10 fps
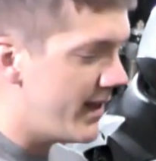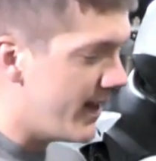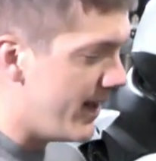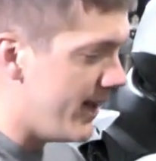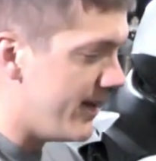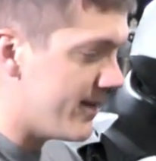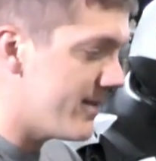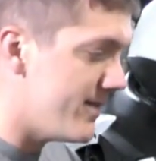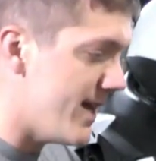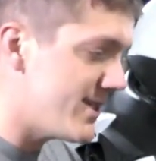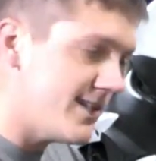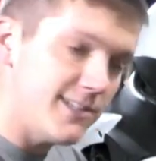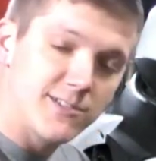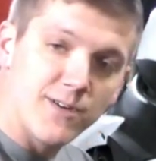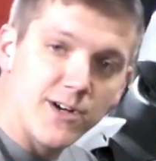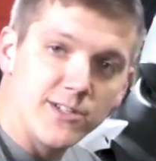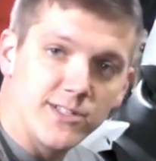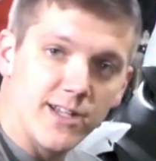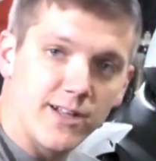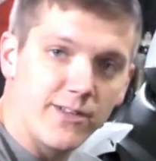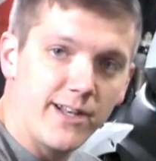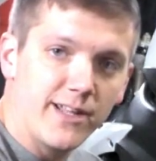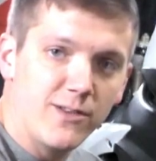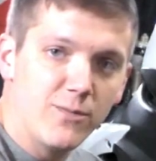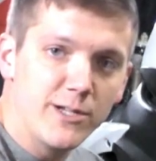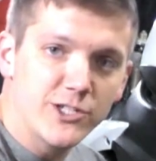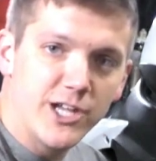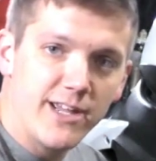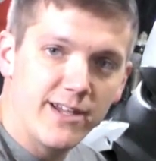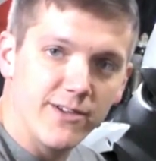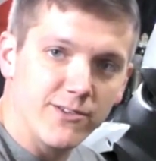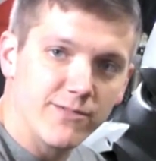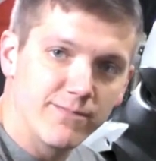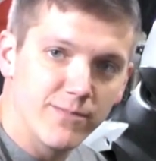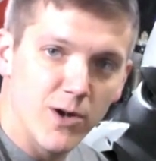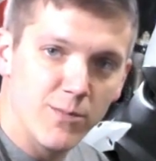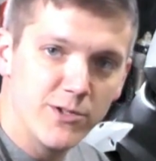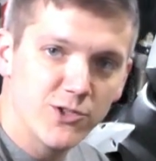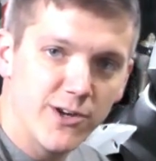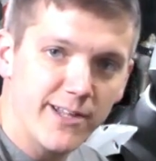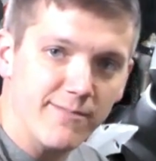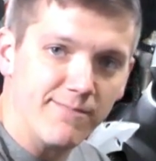And that's it as far as cleaning and lubing your chain goes. Hope you enjoyed it.